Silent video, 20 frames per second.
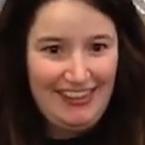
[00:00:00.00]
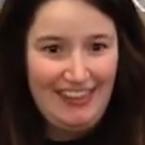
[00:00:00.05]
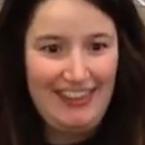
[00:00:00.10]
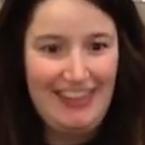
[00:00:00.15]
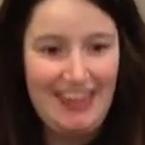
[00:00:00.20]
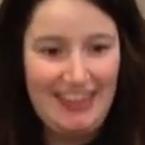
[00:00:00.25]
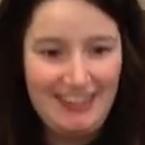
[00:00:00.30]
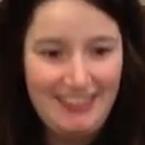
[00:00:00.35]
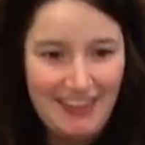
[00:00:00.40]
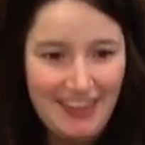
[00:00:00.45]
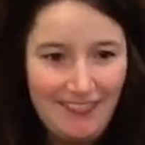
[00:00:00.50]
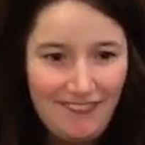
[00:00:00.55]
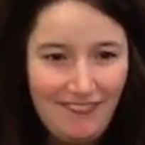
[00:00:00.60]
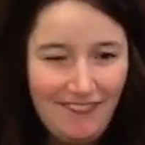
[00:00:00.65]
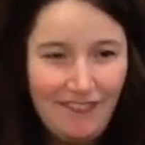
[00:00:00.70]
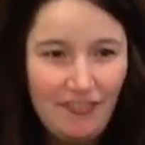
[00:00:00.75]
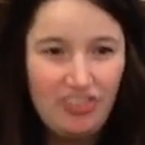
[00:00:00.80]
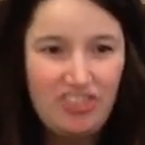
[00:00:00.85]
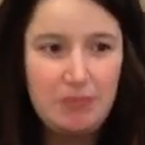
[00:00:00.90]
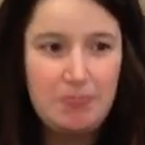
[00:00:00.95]
And,
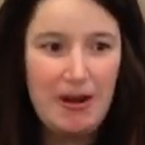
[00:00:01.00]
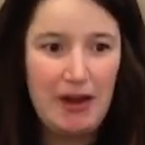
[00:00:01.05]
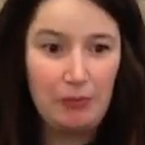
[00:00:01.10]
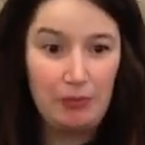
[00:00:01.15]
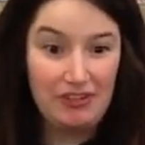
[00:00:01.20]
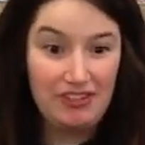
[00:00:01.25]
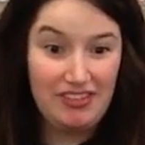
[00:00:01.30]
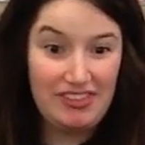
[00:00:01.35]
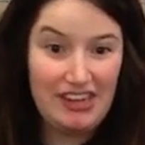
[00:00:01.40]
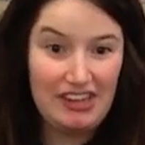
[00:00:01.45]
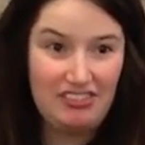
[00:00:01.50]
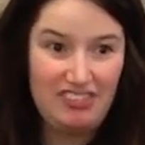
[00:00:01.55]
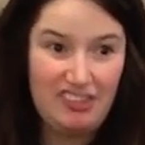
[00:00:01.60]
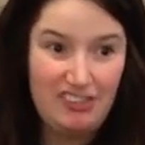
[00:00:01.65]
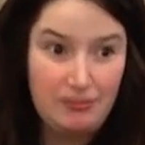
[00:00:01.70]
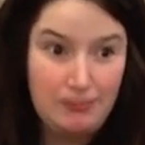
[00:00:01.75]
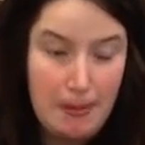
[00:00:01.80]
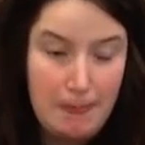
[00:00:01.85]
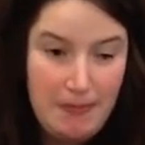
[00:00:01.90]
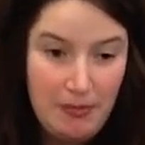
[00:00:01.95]
well, she probably wouldn't do that, actually,
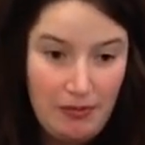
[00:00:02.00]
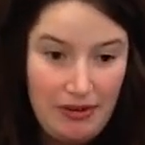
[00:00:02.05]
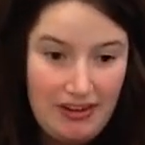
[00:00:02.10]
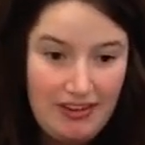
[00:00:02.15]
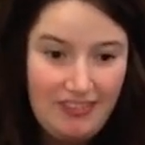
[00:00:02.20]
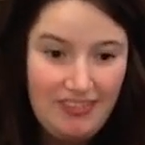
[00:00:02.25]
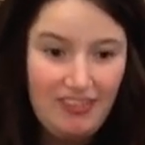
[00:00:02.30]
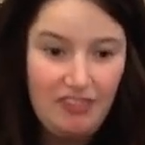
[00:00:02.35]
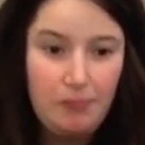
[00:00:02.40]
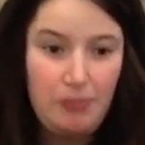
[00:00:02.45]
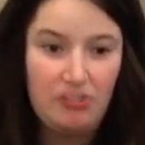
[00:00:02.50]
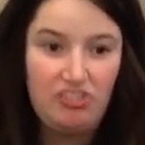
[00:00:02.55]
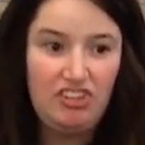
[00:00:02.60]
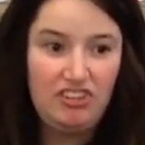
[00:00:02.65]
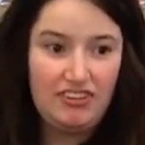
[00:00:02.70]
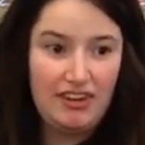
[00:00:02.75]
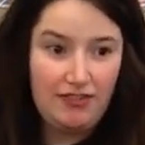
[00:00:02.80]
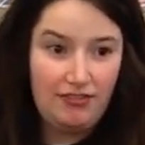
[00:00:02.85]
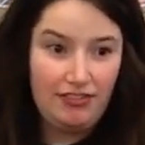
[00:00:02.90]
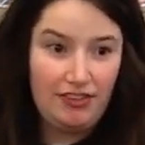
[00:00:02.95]
because there might be witnesses, but
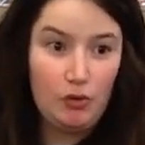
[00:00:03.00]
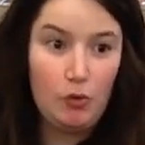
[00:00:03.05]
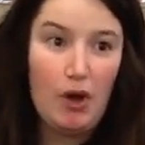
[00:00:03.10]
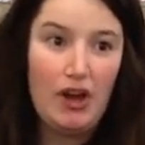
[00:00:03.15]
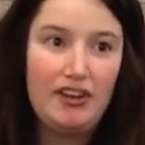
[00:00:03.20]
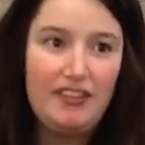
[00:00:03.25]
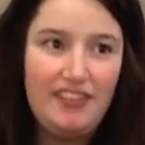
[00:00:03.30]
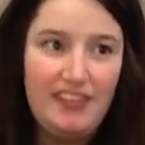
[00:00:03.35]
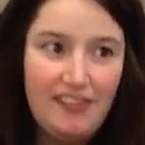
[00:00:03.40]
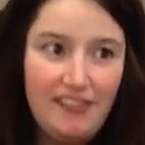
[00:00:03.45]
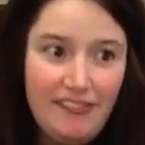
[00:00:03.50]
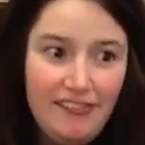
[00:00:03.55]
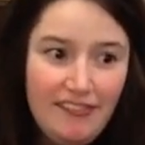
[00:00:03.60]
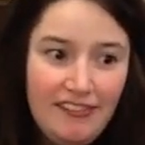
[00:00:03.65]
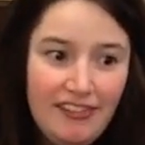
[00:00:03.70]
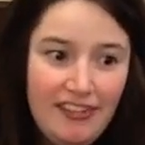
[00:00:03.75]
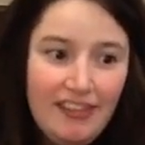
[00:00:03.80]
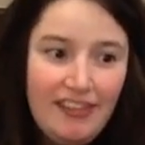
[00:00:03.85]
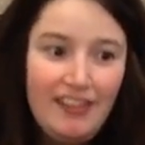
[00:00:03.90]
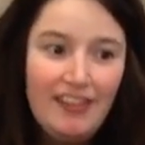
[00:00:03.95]
she'd definitely want to,
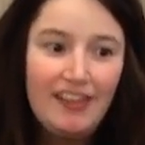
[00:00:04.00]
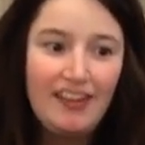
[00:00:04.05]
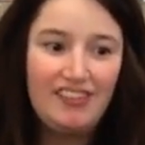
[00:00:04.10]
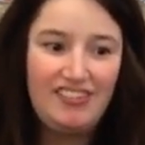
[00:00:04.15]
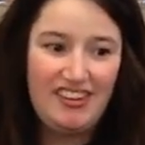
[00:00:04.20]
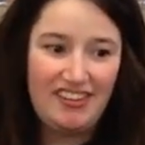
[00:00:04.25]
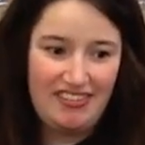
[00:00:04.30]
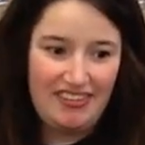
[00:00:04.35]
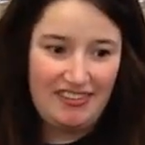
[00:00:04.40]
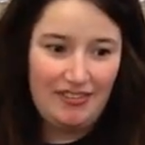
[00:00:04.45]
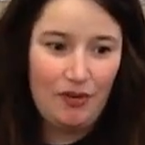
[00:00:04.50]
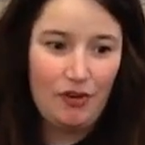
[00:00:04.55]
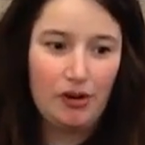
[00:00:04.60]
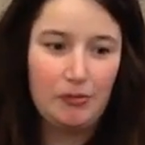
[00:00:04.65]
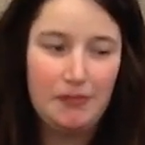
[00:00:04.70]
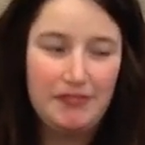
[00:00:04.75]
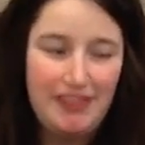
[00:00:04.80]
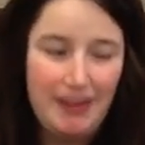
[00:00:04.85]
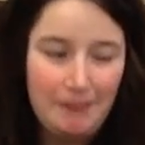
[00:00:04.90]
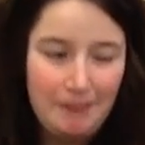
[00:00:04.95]
because she has a
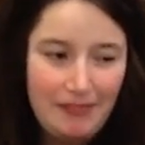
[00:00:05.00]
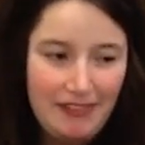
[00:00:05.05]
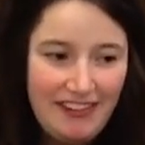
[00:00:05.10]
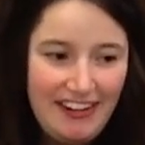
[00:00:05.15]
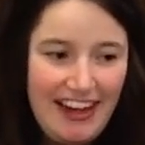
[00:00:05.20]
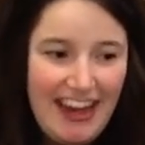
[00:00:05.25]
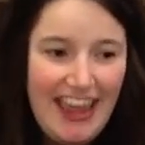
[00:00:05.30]
horrible temper.